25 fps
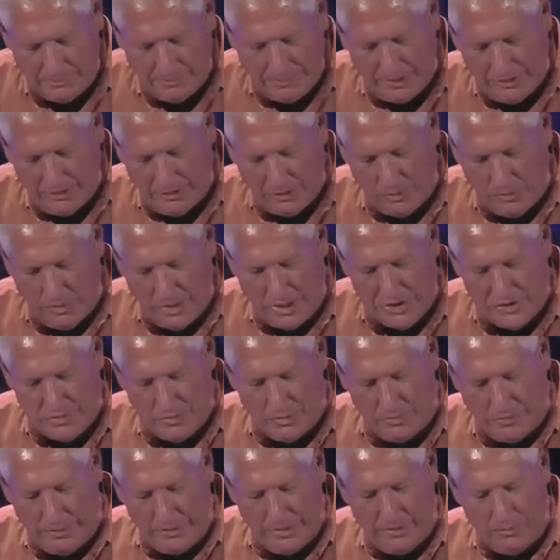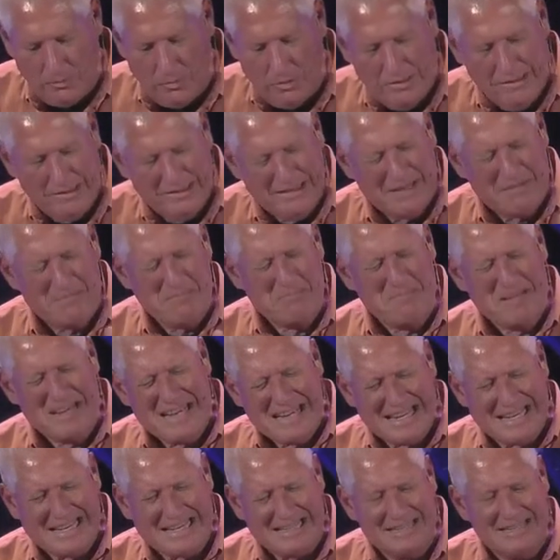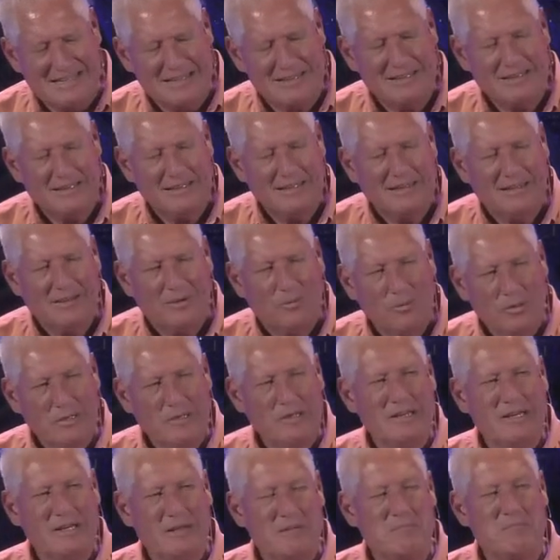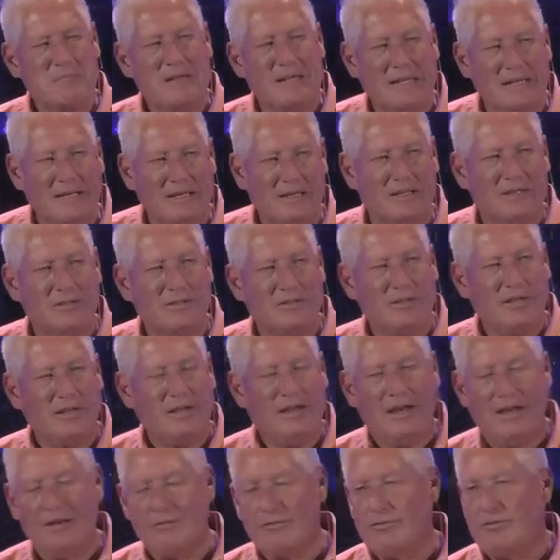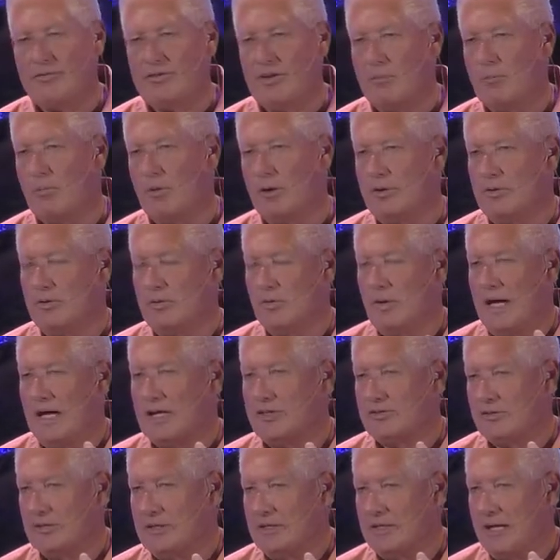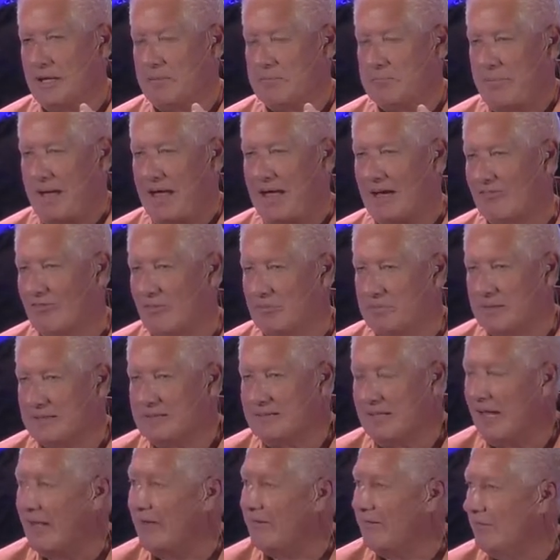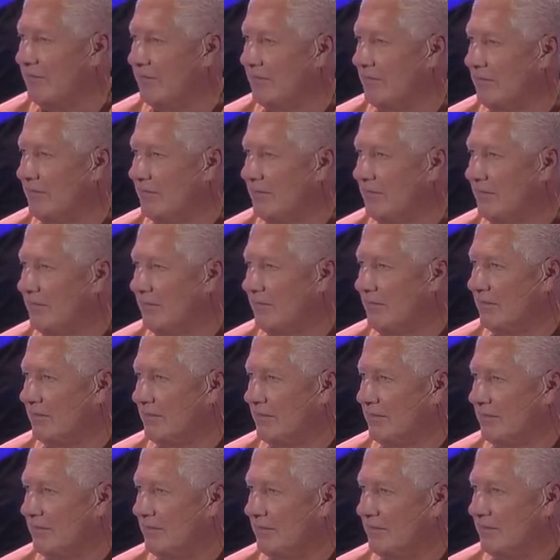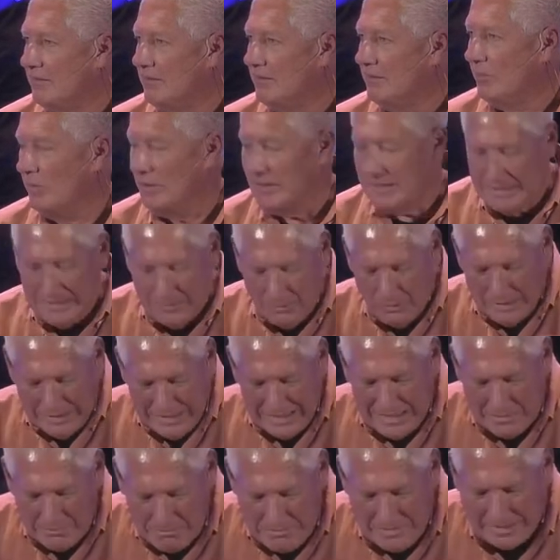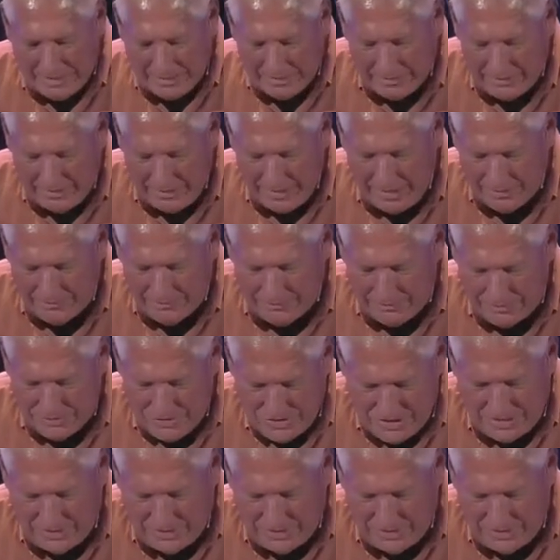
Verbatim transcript: the better question would be, what could it mean? What could it mean to have someone who actually came back from the dead? What could, what could it mean to have